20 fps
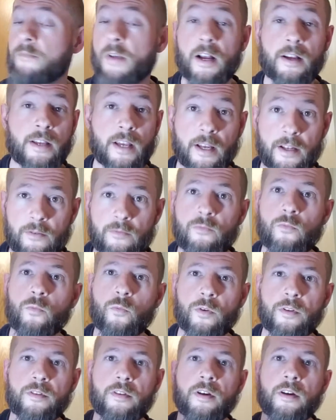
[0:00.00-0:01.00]
again,
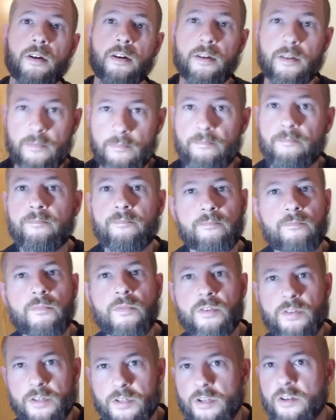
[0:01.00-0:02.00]
with the
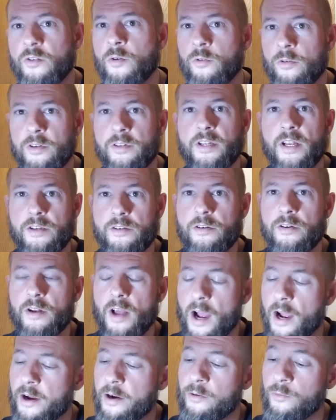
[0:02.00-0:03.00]
Sonoran Desert
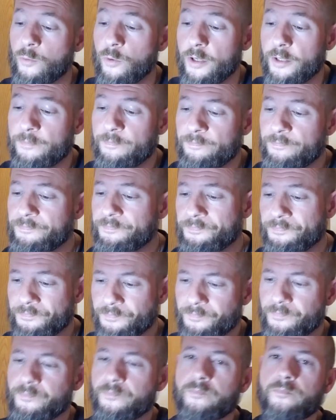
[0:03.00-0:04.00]
Ironwood
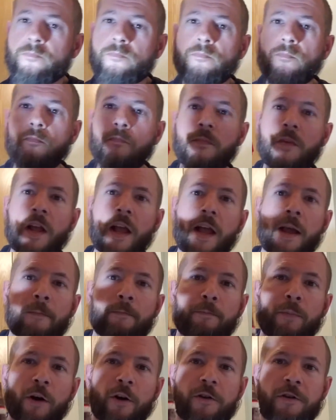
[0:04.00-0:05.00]

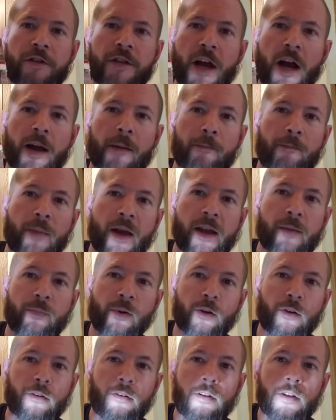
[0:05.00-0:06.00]
and Bird's Eye
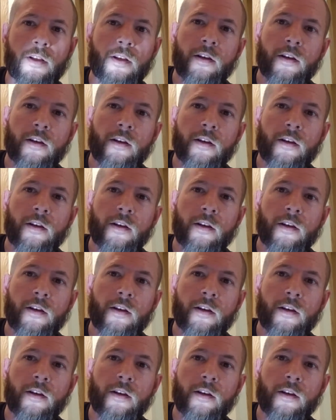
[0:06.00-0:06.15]
Maple